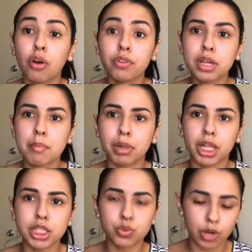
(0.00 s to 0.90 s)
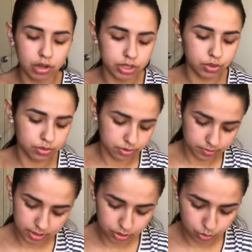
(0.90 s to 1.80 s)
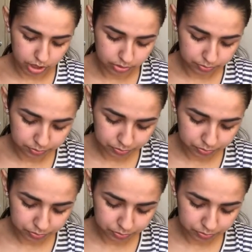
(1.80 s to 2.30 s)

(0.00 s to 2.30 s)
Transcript: hopefully it blends well as as well.